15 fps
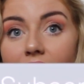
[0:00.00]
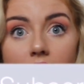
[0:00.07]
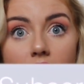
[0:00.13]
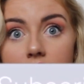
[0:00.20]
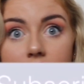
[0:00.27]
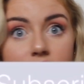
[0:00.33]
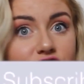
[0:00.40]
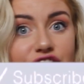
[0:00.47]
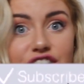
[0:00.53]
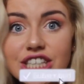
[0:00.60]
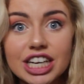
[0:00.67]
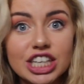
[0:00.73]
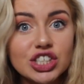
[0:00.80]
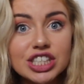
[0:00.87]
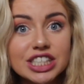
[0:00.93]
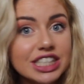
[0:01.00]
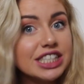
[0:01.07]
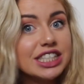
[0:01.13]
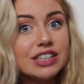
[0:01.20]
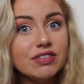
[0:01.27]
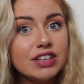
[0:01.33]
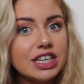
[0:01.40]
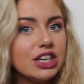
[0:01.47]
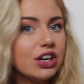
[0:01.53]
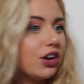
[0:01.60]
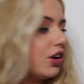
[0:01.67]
And let's just get straight into the video.